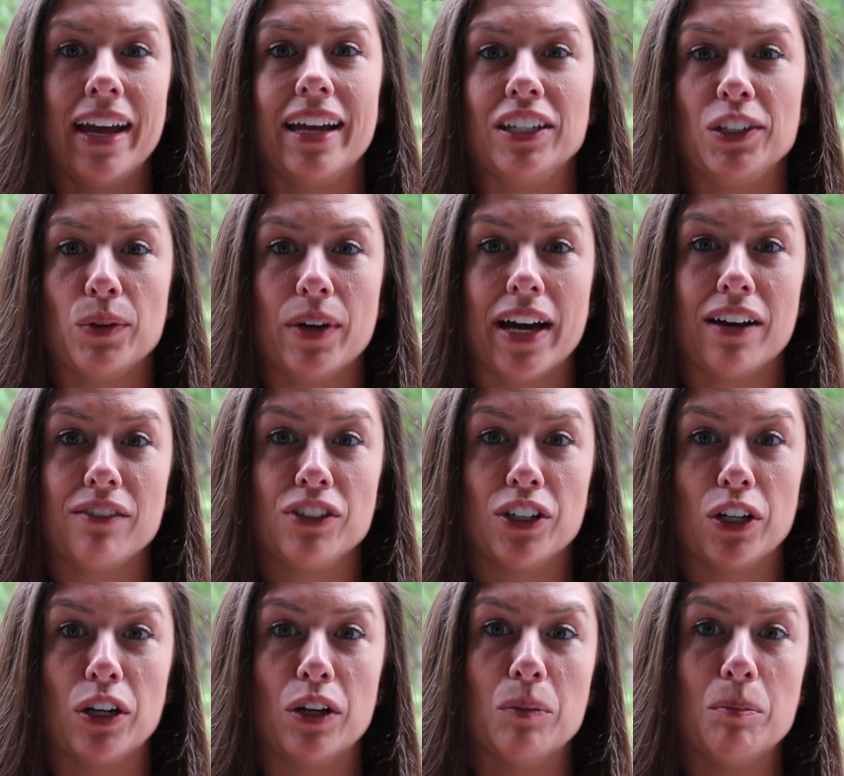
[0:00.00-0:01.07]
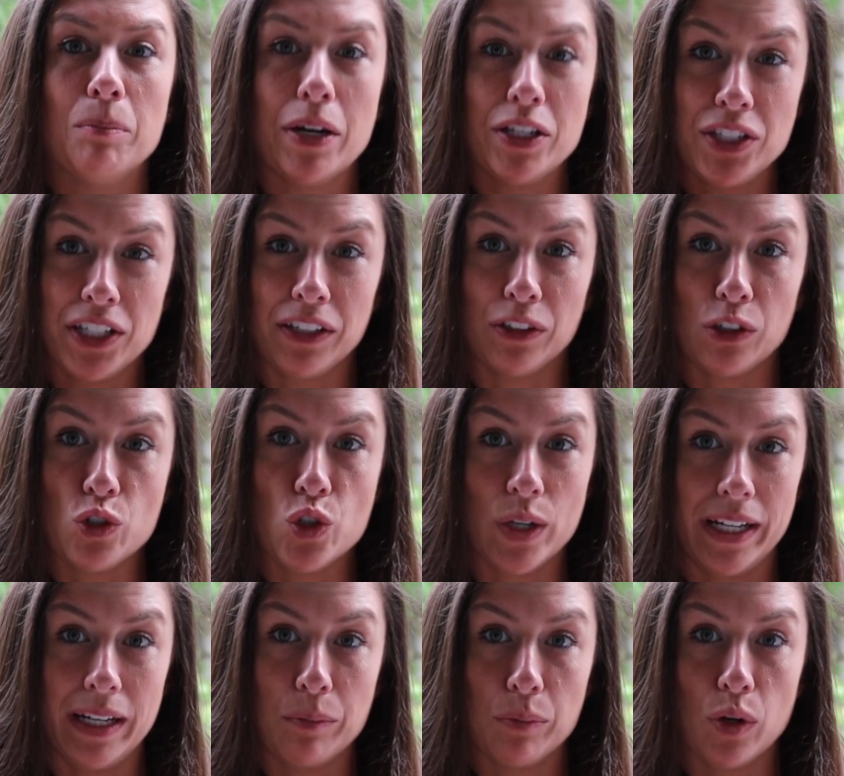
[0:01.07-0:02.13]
and you have your muscular training